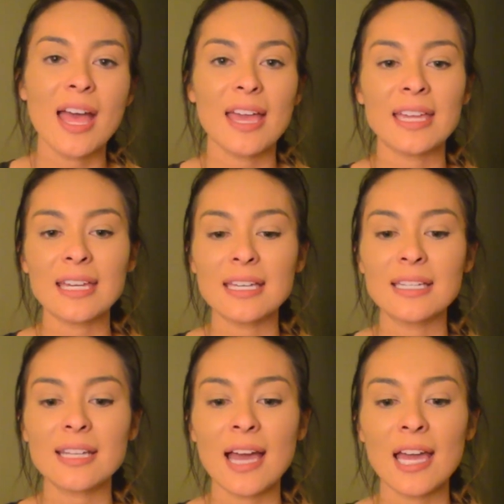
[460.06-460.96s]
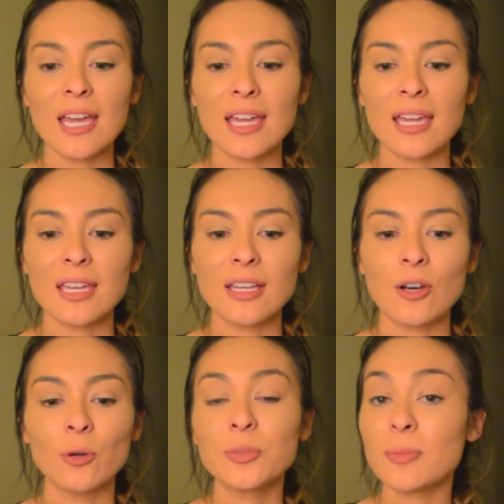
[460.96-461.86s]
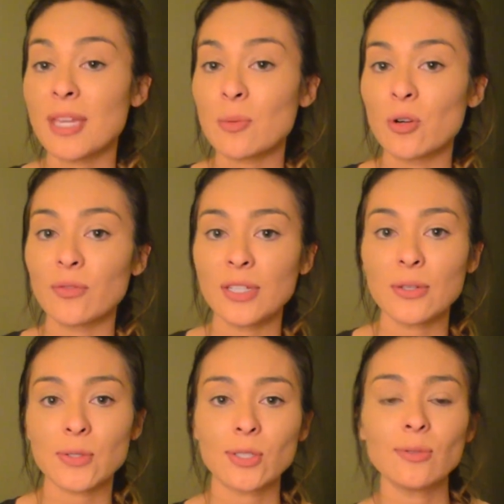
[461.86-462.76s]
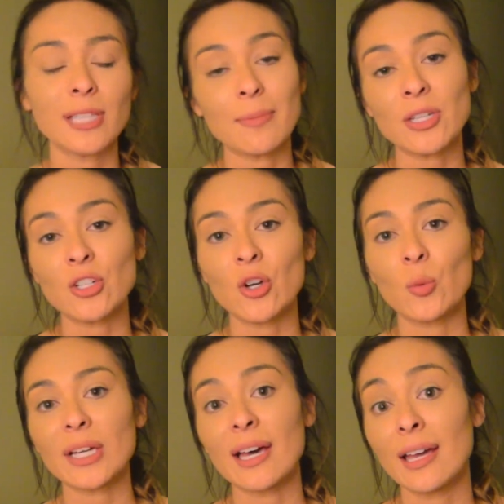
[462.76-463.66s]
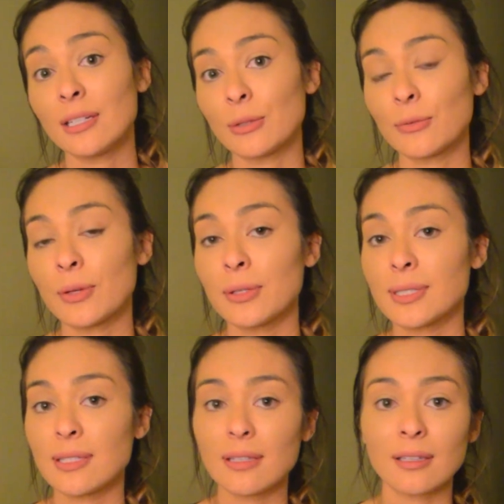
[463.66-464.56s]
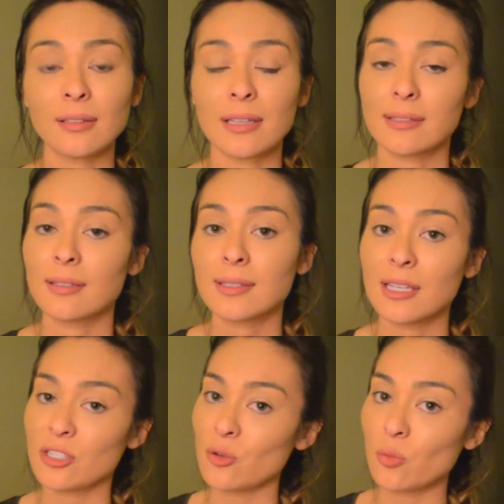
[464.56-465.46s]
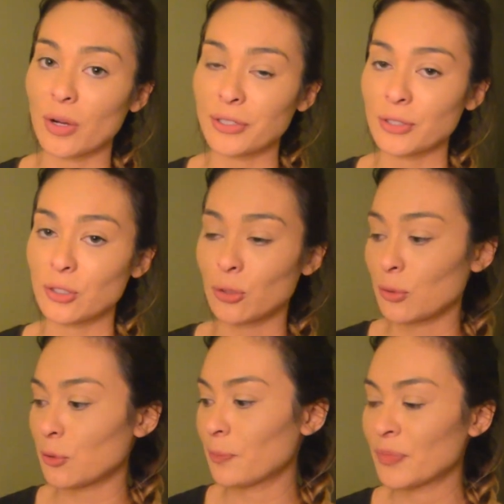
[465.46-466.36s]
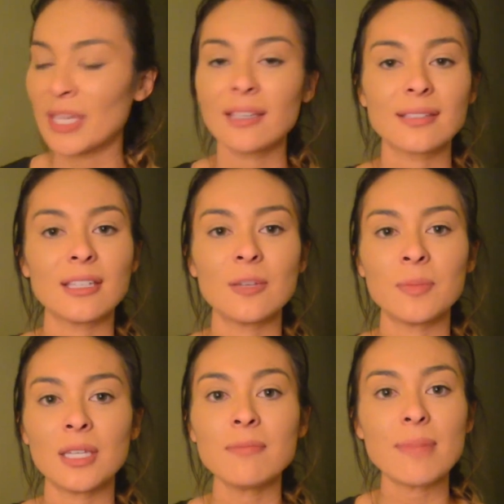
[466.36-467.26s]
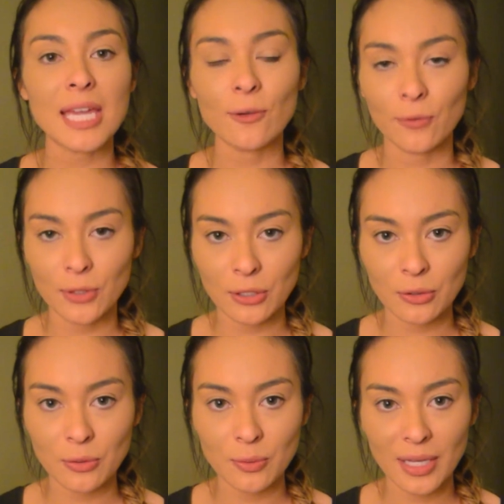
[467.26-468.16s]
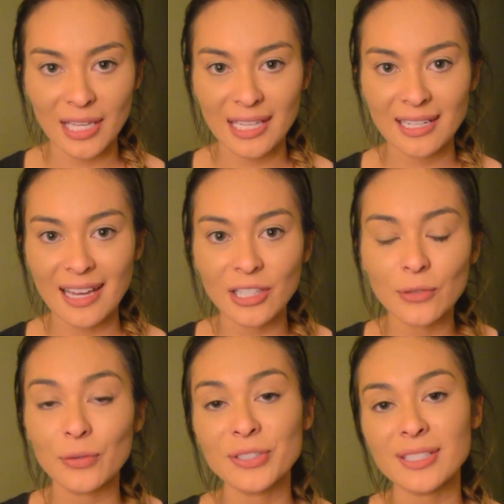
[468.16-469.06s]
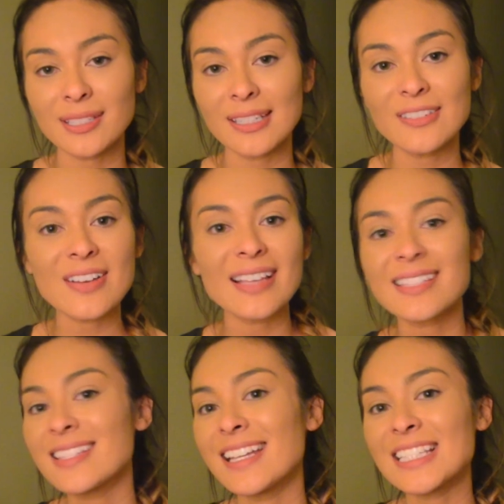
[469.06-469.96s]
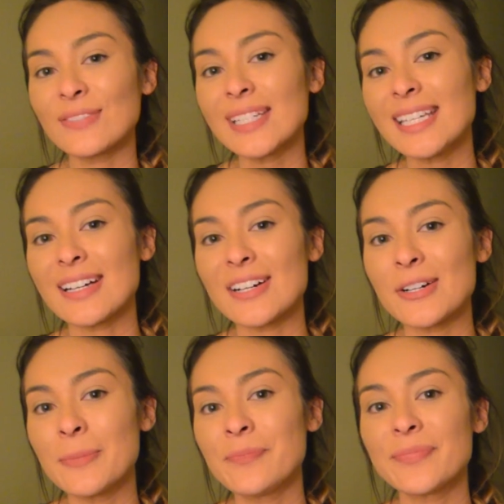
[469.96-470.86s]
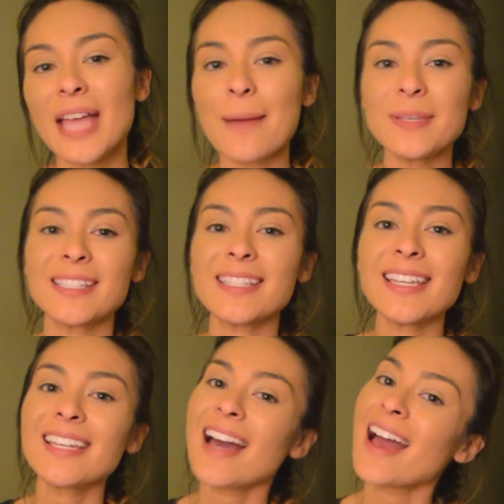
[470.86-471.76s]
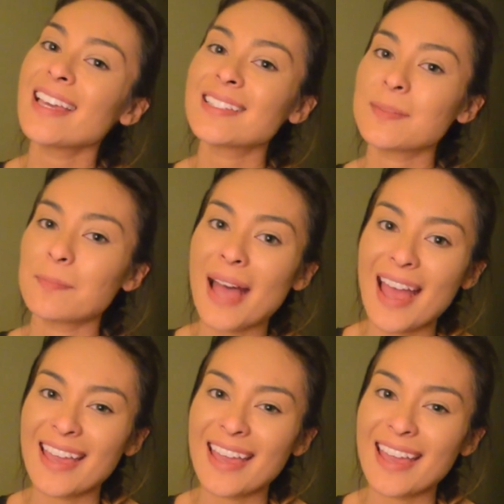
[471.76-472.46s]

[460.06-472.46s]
and I hope to make more videos soon. Let me know what kind of singing lessons that you want to see me make for you, and I look forward to seeing you guys in the next video. Happy singing, guys. Bye.